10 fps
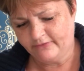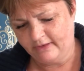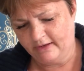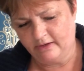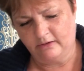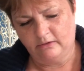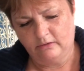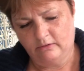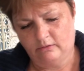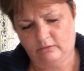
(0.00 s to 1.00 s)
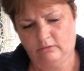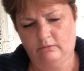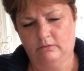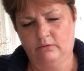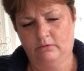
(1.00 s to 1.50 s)
thing,
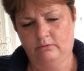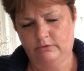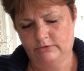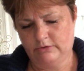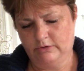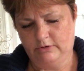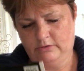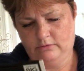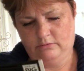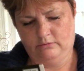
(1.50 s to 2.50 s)
oh, what's on here?